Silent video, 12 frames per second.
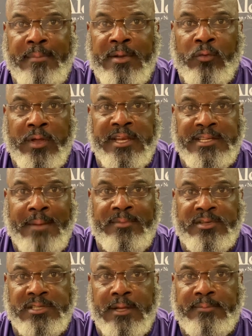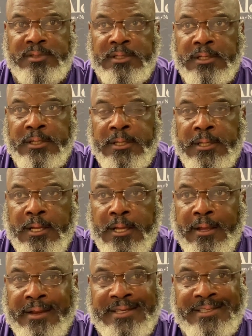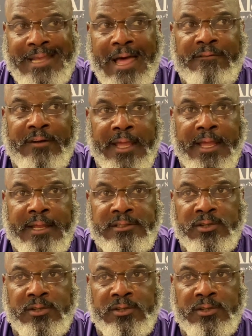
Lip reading: been winning championships in the Southland.